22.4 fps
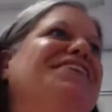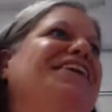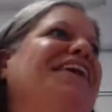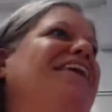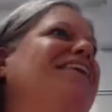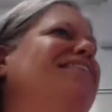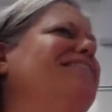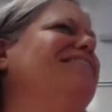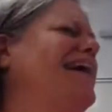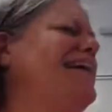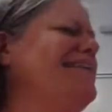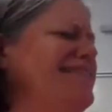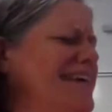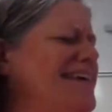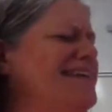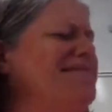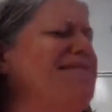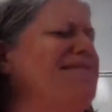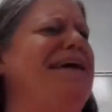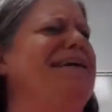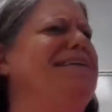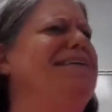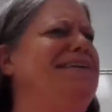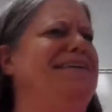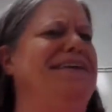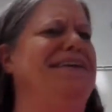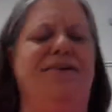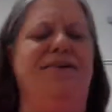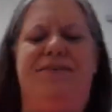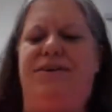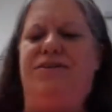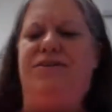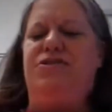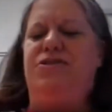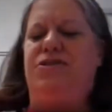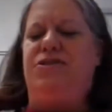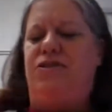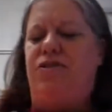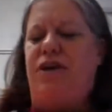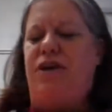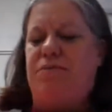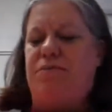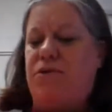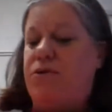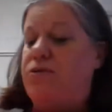You know, like think about, you know, there's
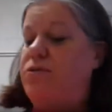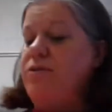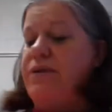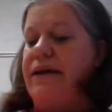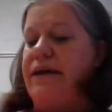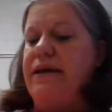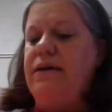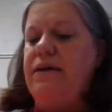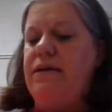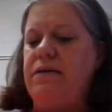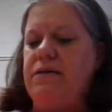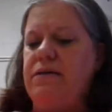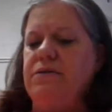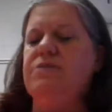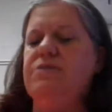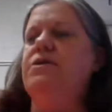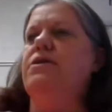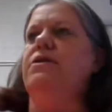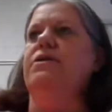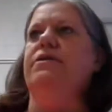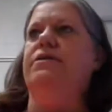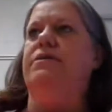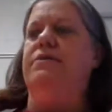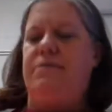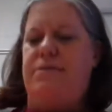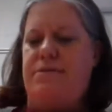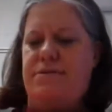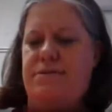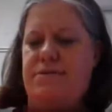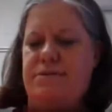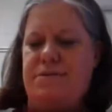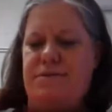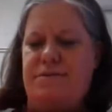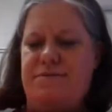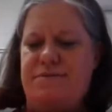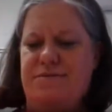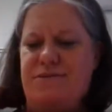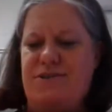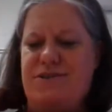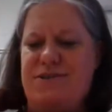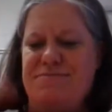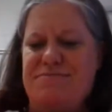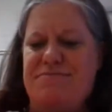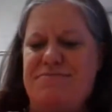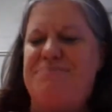grape Kool-Aid. Sorry.
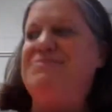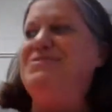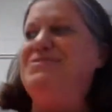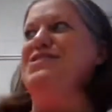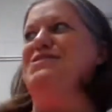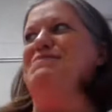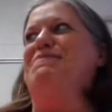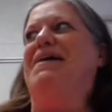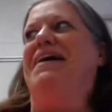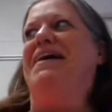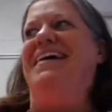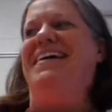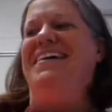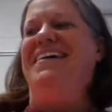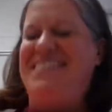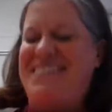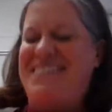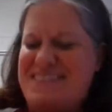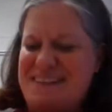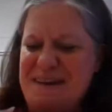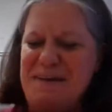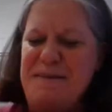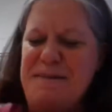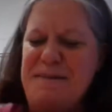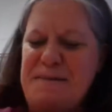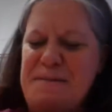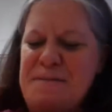Just, my house.